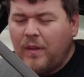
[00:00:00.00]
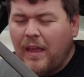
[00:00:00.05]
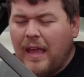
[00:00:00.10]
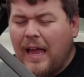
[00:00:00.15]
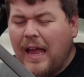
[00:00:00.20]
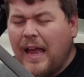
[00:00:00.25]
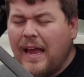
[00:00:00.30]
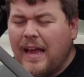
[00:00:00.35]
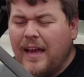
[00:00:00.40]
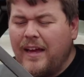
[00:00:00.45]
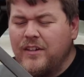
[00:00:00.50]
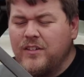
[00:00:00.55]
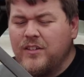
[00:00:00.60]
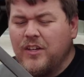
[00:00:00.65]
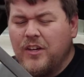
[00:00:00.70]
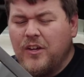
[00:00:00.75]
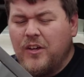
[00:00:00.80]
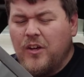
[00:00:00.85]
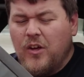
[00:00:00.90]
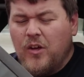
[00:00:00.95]
and
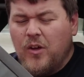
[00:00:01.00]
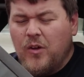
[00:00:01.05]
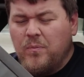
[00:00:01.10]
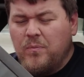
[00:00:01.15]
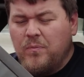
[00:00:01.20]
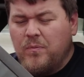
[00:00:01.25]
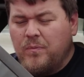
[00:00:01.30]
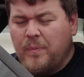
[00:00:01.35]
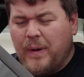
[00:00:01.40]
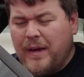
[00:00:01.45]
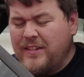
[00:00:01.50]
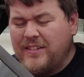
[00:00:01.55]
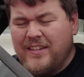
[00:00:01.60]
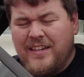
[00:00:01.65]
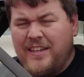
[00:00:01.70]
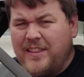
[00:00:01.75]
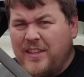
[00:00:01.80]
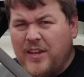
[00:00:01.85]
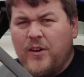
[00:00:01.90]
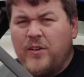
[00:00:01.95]

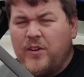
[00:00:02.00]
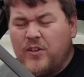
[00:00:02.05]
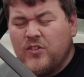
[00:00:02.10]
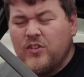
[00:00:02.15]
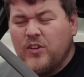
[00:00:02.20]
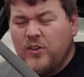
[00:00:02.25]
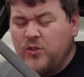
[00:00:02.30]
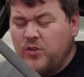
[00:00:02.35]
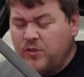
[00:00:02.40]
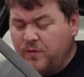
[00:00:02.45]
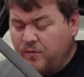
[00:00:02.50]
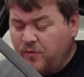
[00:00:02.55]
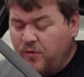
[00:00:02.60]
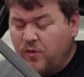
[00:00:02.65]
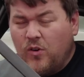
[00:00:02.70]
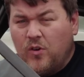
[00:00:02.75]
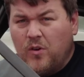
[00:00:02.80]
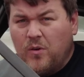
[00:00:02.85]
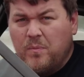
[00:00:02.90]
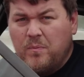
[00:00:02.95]
basically the only solution
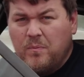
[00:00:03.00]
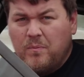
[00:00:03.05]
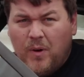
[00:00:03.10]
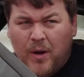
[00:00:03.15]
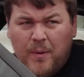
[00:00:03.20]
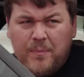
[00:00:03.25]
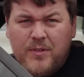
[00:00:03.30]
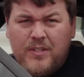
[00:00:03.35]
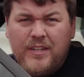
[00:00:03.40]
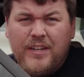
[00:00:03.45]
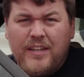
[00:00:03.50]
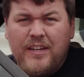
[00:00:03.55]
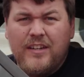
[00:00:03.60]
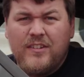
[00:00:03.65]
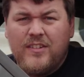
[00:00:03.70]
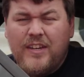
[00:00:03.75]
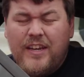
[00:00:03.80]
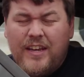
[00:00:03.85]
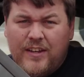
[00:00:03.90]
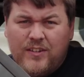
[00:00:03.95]
for my particular
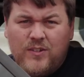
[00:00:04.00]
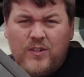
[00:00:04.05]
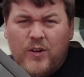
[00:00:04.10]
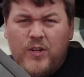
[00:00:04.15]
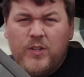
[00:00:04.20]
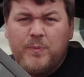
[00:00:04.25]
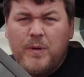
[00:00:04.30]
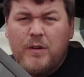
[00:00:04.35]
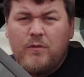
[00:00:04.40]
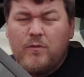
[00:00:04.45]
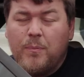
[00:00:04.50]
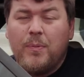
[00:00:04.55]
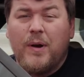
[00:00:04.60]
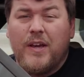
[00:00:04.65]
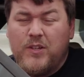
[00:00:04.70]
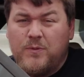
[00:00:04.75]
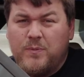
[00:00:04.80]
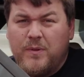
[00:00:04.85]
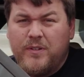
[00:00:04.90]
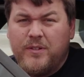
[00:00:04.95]
seat is going to be
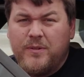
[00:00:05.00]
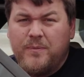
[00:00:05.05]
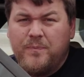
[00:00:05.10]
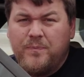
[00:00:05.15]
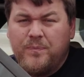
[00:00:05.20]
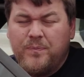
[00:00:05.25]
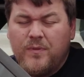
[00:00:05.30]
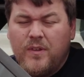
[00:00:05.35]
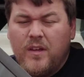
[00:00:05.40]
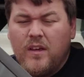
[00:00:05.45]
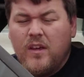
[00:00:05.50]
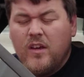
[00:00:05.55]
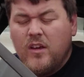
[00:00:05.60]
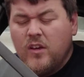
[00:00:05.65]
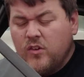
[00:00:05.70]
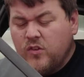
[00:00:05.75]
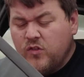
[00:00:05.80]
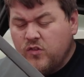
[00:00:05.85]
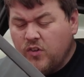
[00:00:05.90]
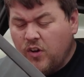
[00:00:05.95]
replacement.
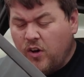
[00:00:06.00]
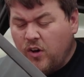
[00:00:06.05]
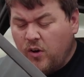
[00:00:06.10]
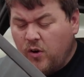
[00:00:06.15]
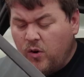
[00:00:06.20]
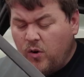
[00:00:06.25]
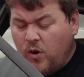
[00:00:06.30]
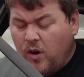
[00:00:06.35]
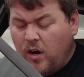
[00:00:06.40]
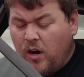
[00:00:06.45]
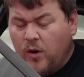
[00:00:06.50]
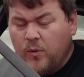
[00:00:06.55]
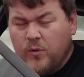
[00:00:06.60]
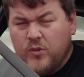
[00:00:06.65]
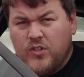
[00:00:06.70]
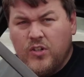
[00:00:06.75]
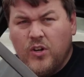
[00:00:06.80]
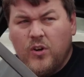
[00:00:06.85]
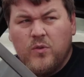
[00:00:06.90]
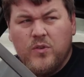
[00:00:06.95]
So I was
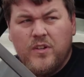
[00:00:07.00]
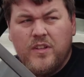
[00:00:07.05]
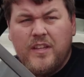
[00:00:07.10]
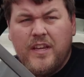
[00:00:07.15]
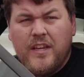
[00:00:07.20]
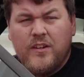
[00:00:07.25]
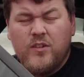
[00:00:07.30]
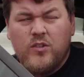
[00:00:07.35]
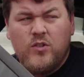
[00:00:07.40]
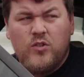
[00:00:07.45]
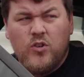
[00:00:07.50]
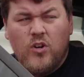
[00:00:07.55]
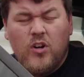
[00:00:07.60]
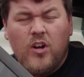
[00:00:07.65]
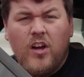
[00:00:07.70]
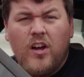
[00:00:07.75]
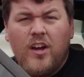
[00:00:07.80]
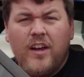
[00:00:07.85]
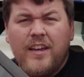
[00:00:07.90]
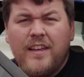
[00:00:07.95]
told at the end of
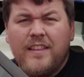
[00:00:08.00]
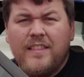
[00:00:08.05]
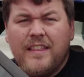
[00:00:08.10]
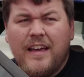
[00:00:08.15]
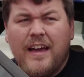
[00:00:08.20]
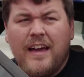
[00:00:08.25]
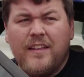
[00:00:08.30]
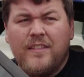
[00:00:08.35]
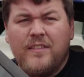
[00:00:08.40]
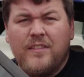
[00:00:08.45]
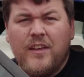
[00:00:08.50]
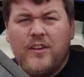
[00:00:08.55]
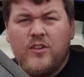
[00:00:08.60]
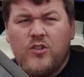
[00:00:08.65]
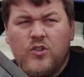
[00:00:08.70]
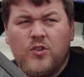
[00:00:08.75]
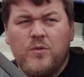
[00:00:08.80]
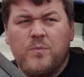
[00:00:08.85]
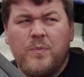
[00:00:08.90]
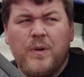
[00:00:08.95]
July that there
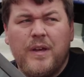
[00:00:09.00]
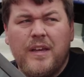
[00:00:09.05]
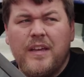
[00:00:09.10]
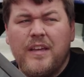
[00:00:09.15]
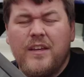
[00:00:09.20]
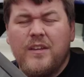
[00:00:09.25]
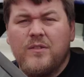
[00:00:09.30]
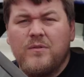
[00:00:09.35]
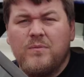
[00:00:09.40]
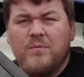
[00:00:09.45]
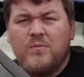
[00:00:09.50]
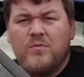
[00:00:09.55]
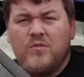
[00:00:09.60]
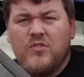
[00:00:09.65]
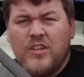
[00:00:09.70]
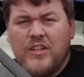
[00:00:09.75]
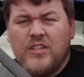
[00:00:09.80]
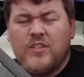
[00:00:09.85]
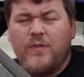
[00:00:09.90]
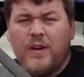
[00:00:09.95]
should be
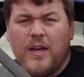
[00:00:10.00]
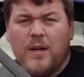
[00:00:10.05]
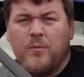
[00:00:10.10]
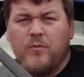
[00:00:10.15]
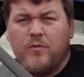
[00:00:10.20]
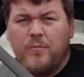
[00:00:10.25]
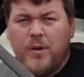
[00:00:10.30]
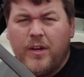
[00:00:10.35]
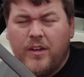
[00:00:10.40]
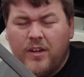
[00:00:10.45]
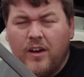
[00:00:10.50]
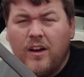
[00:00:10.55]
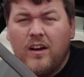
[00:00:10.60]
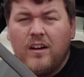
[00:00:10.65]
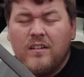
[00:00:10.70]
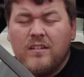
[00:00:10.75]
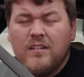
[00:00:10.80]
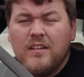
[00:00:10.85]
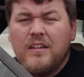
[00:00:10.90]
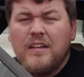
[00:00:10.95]
seats available for my car
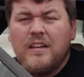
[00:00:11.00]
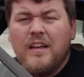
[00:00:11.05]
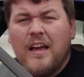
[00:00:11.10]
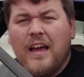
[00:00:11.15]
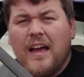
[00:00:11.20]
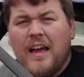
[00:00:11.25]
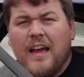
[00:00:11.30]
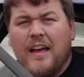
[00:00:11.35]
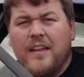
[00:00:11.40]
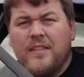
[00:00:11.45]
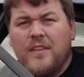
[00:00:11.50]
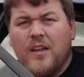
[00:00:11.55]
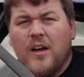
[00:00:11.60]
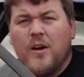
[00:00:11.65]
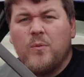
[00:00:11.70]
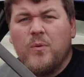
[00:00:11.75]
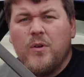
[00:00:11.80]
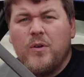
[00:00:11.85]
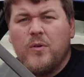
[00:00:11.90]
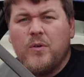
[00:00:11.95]
and that
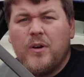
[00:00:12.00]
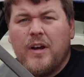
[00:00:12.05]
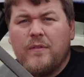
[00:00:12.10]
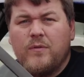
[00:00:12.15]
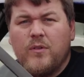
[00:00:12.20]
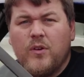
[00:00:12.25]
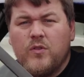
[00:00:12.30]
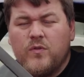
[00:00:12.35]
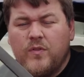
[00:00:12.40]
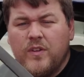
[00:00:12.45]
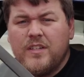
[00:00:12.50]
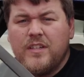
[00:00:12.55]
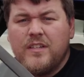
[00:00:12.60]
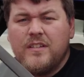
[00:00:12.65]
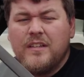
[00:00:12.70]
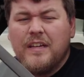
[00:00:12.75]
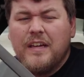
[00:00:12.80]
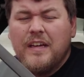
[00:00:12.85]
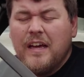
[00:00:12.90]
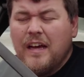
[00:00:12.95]
we would have those fitted.
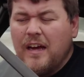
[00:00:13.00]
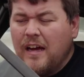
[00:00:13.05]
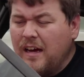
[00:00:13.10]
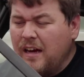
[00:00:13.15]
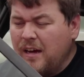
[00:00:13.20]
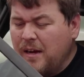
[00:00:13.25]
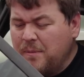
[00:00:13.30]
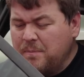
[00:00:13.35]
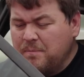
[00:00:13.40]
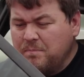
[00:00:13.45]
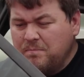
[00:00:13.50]
I